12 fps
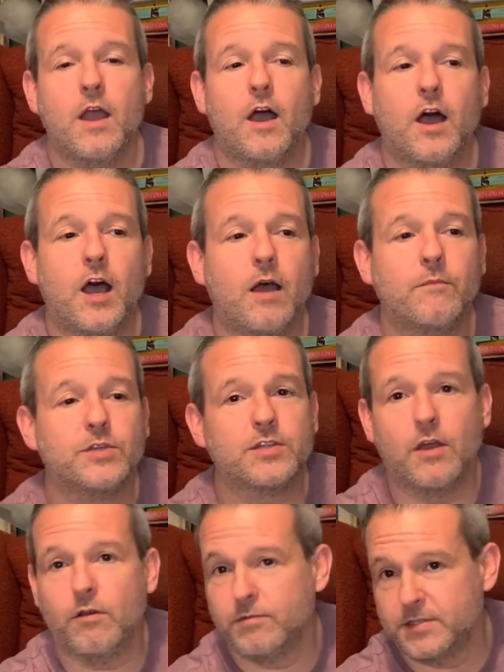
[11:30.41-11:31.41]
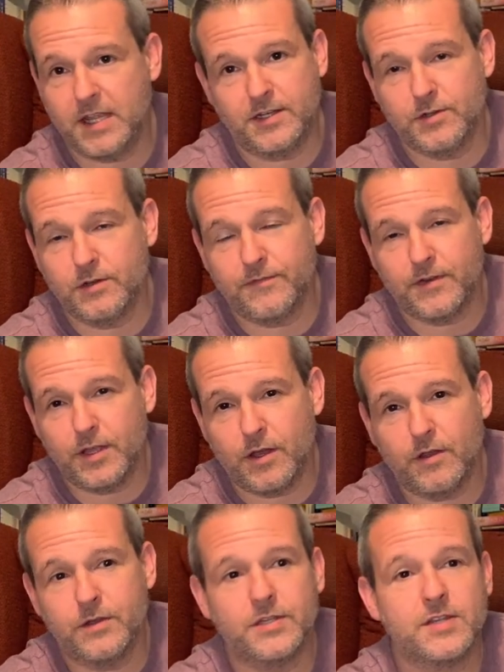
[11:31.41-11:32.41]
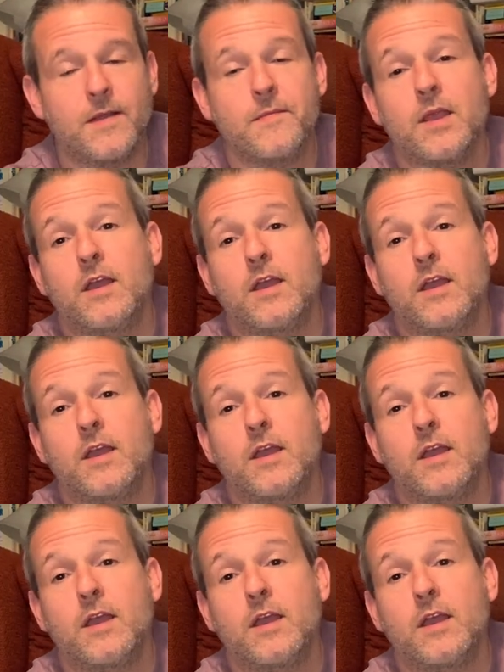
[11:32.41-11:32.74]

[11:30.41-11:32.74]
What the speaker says: So stay tuned for those.